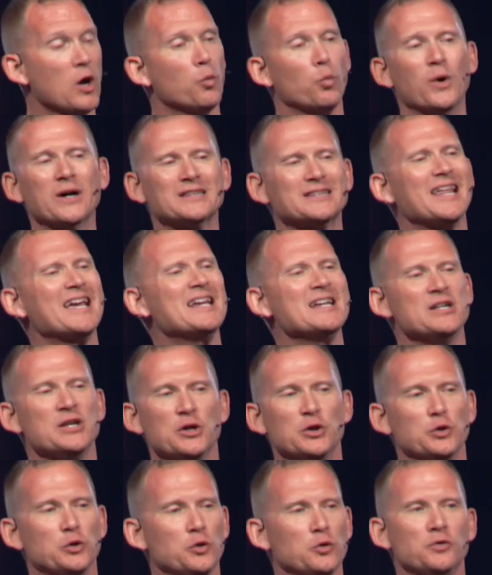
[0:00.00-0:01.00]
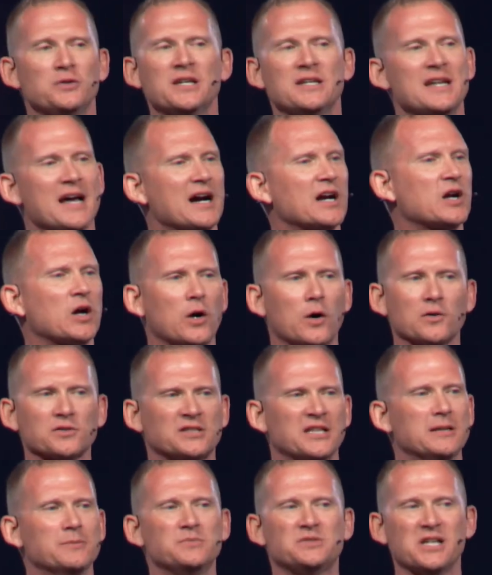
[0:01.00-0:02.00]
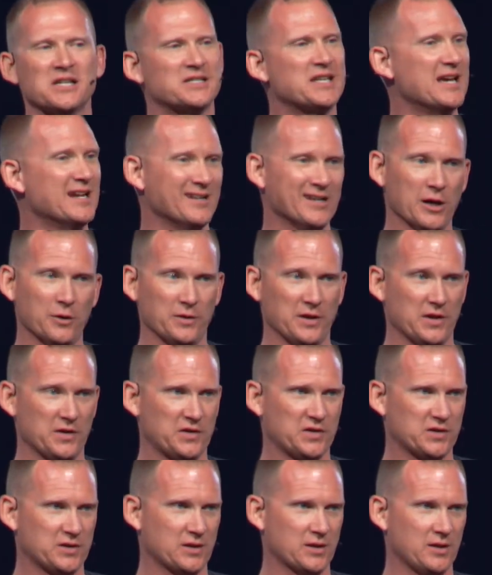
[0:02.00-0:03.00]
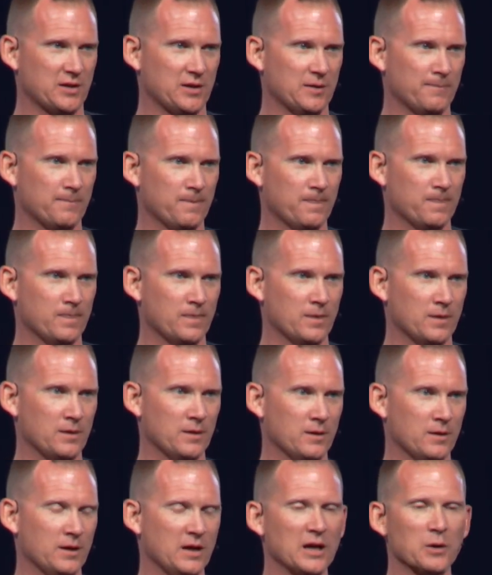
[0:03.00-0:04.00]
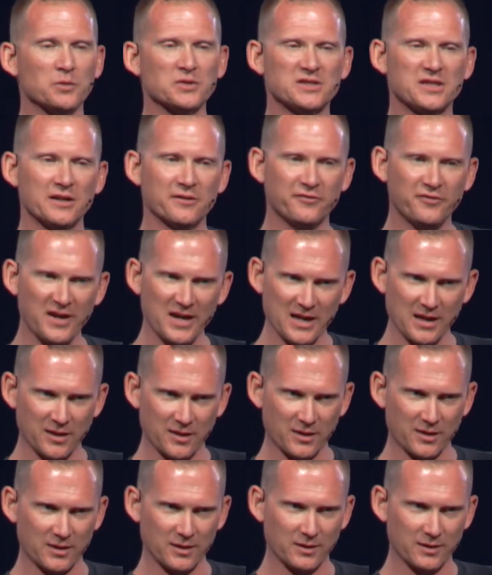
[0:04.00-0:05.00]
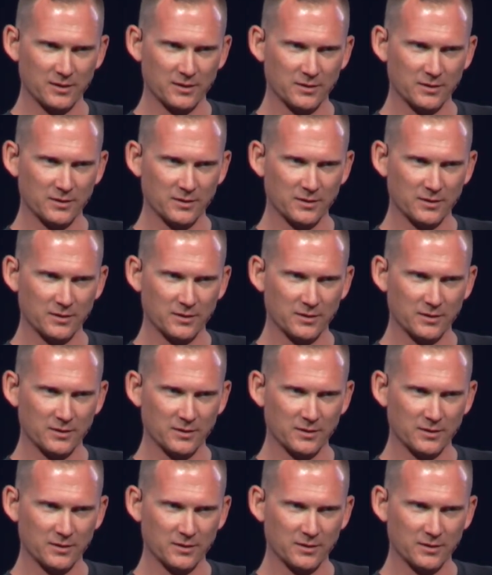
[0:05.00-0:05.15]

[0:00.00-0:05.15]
What they knew did not cause him to take notice, it was their faith.